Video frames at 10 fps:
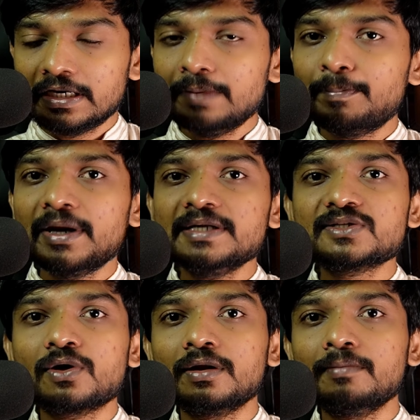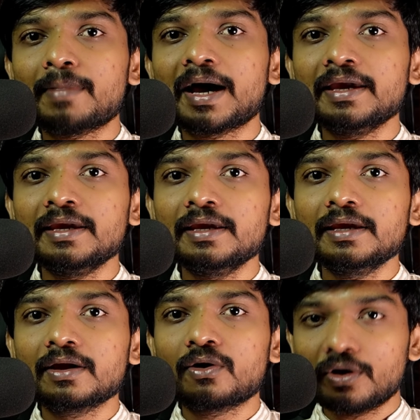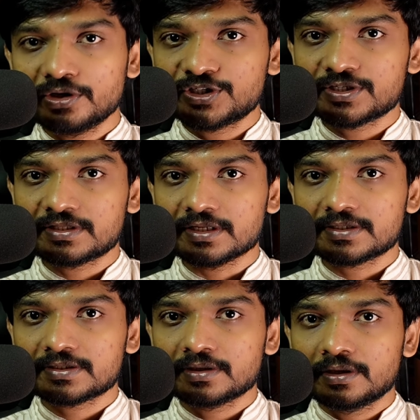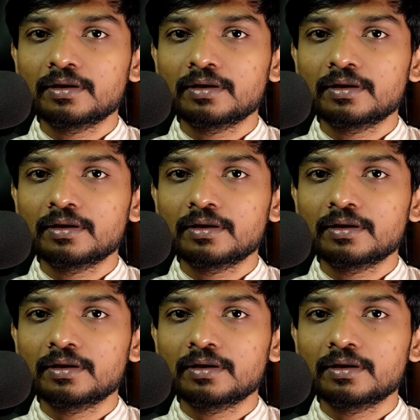depends on my consciousness.